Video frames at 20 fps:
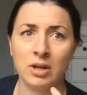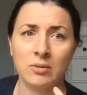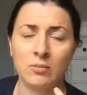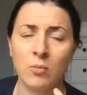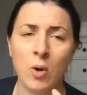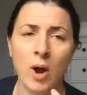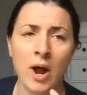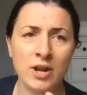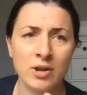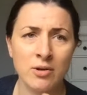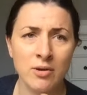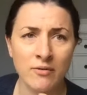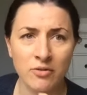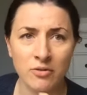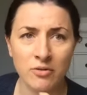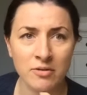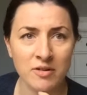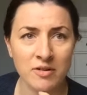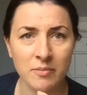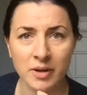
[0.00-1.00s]
why do you have
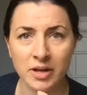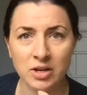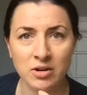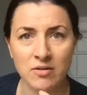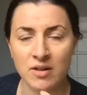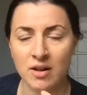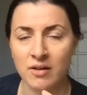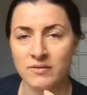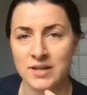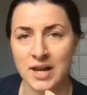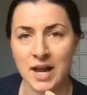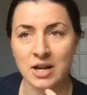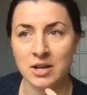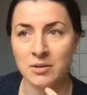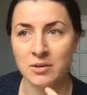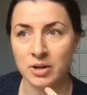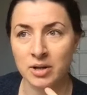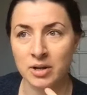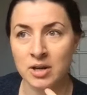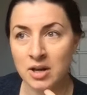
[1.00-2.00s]
to explain yourself to
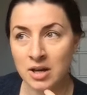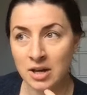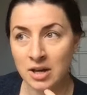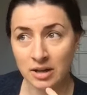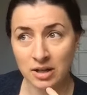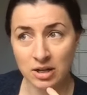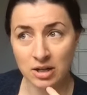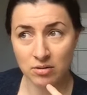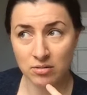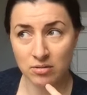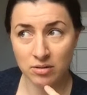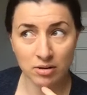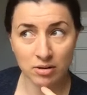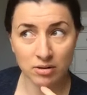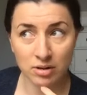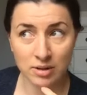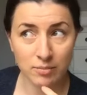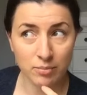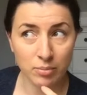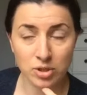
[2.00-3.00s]
anyone? Like, you're
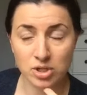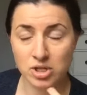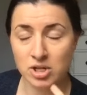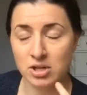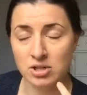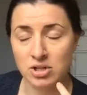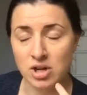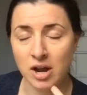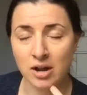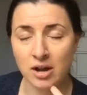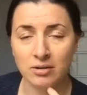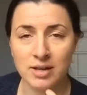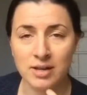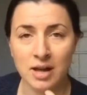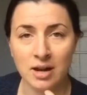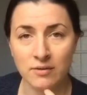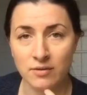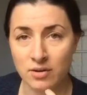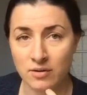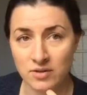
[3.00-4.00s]
literally pushing a child
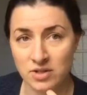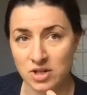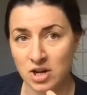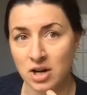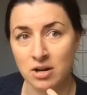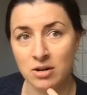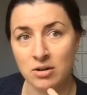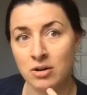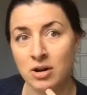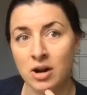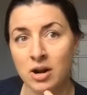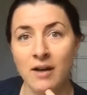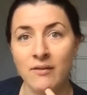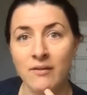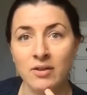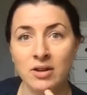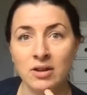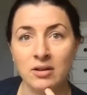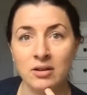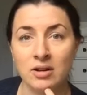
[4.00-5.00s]
out of your vagina, or
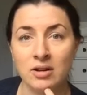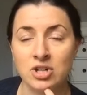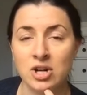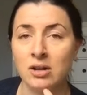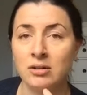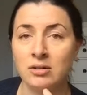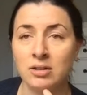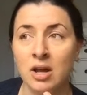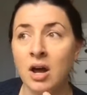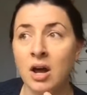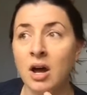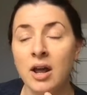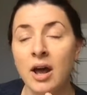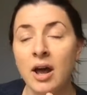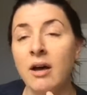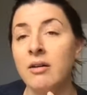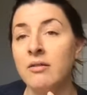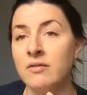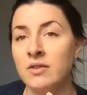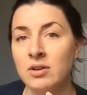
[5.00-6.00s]
having a child cut
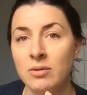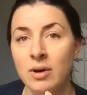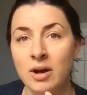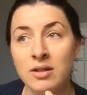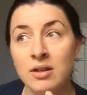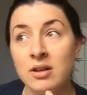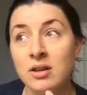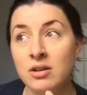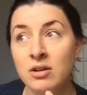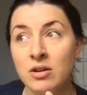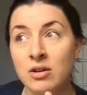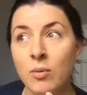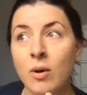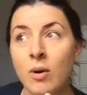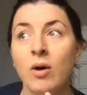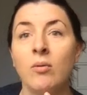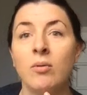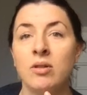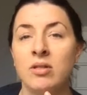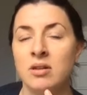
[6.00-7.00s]
out of you. I think you're
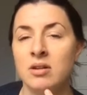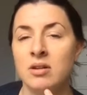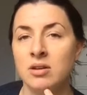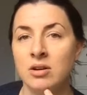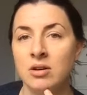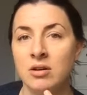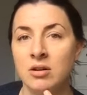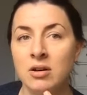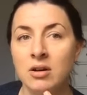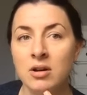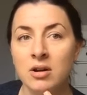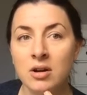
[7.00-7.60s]
well within your,